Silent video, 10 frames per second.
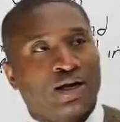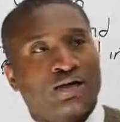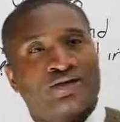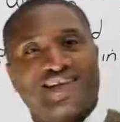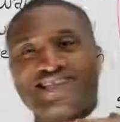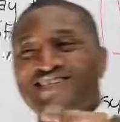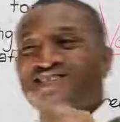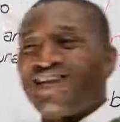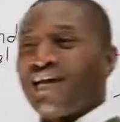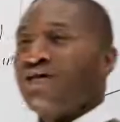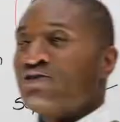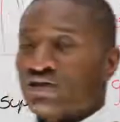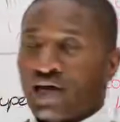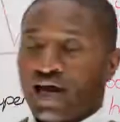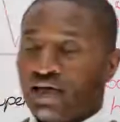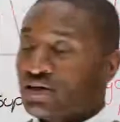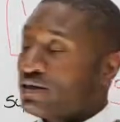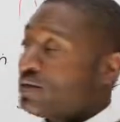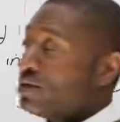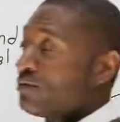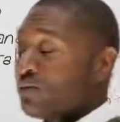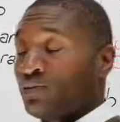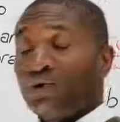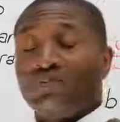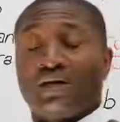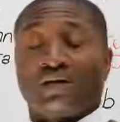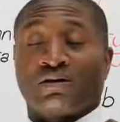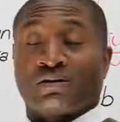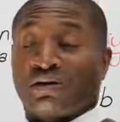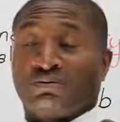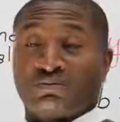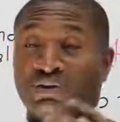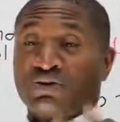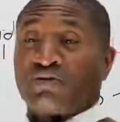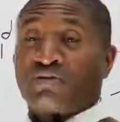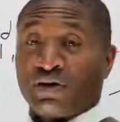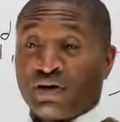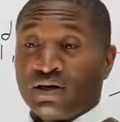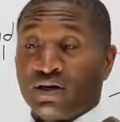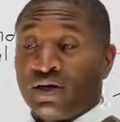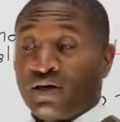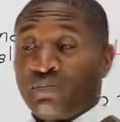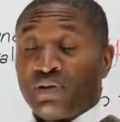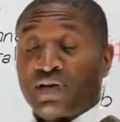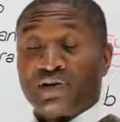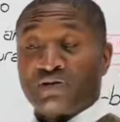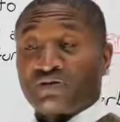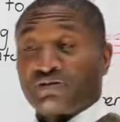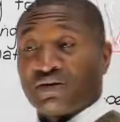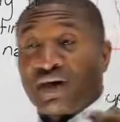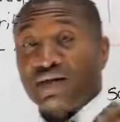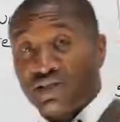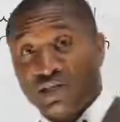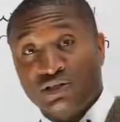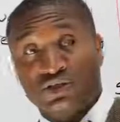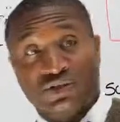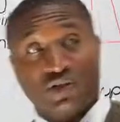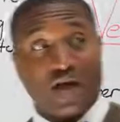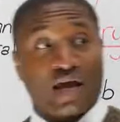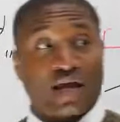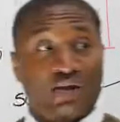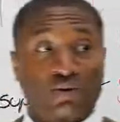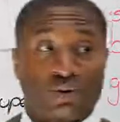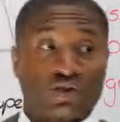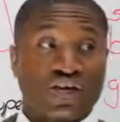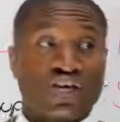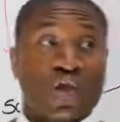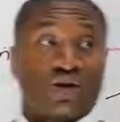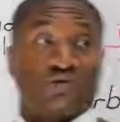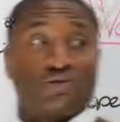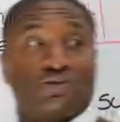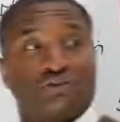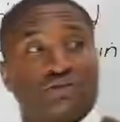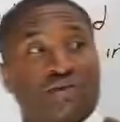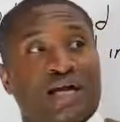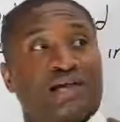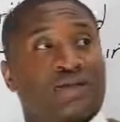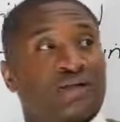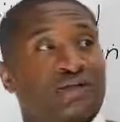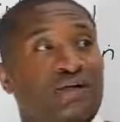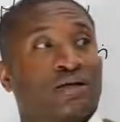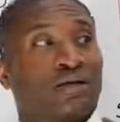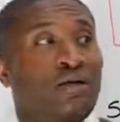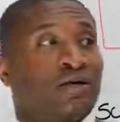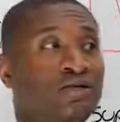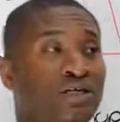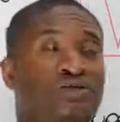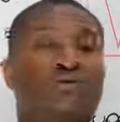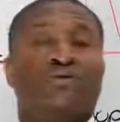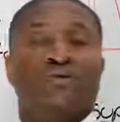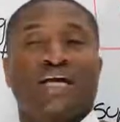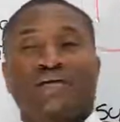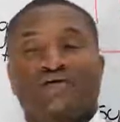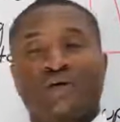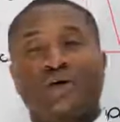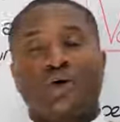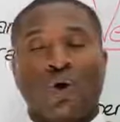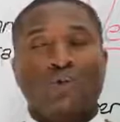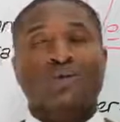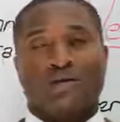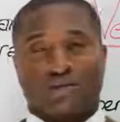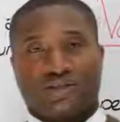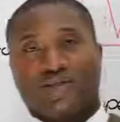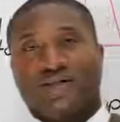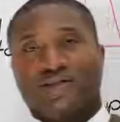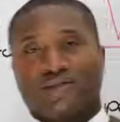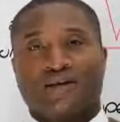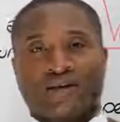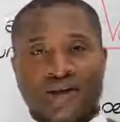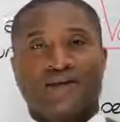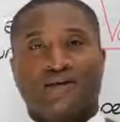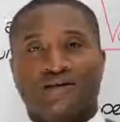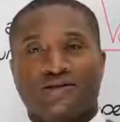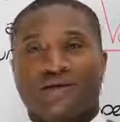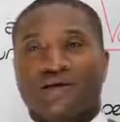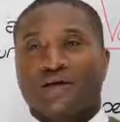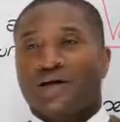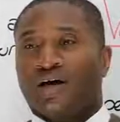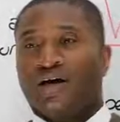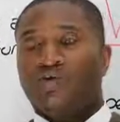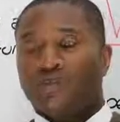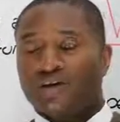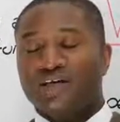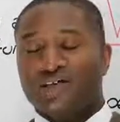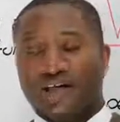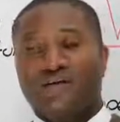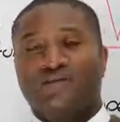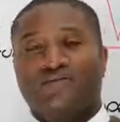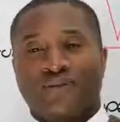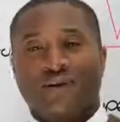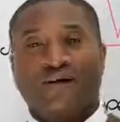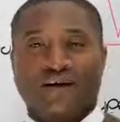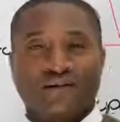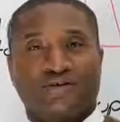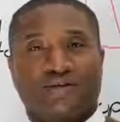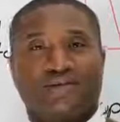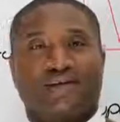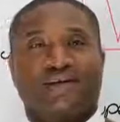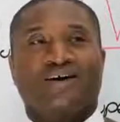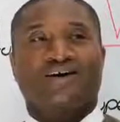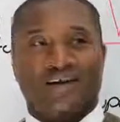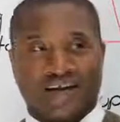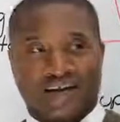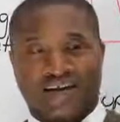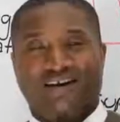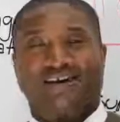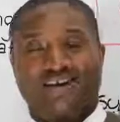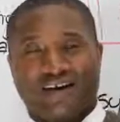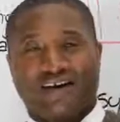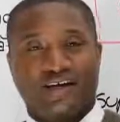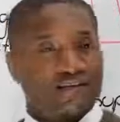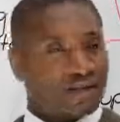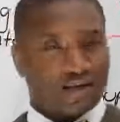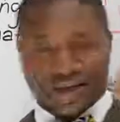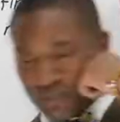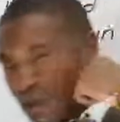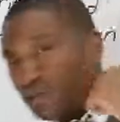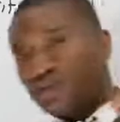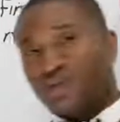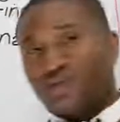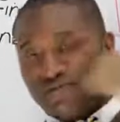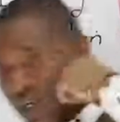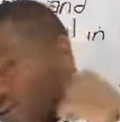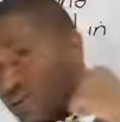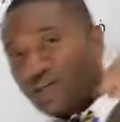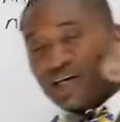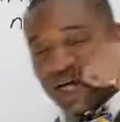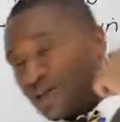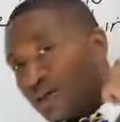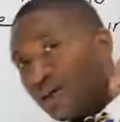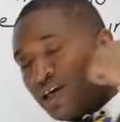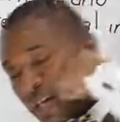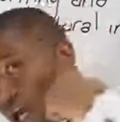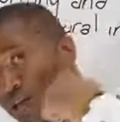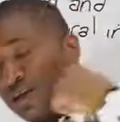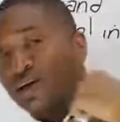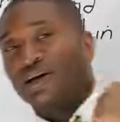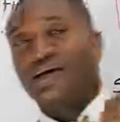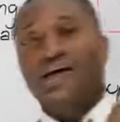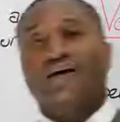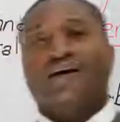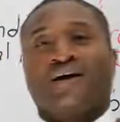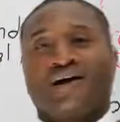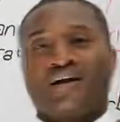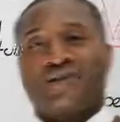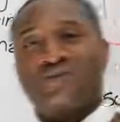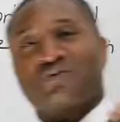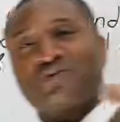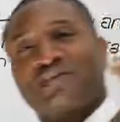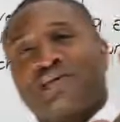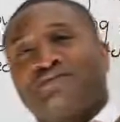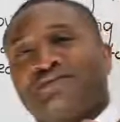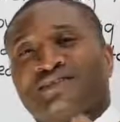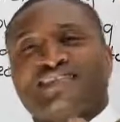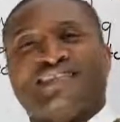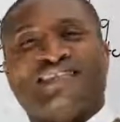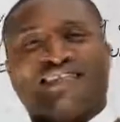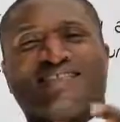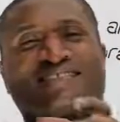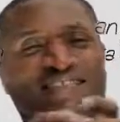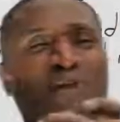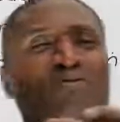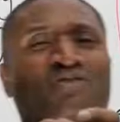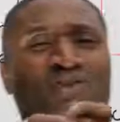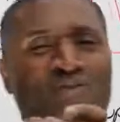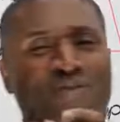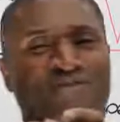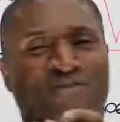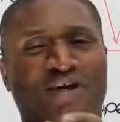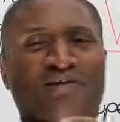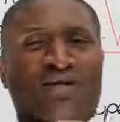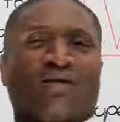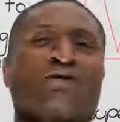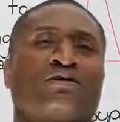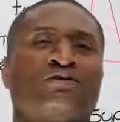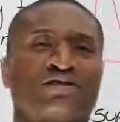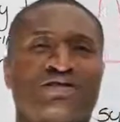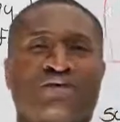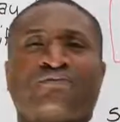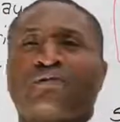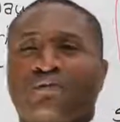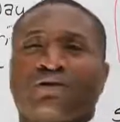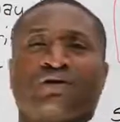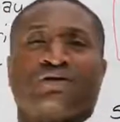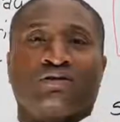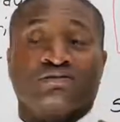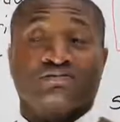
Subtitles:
So let's change that from you being, using very, because I teach and I notice a lot of students saying things like, teacher, today it's very cold outside. I'm like, yeah, it is. And I'm very tired and very hungry. I'm like, okay. It's like getting punched in the face again and again. And I just want to say, stop with the very, use a different word.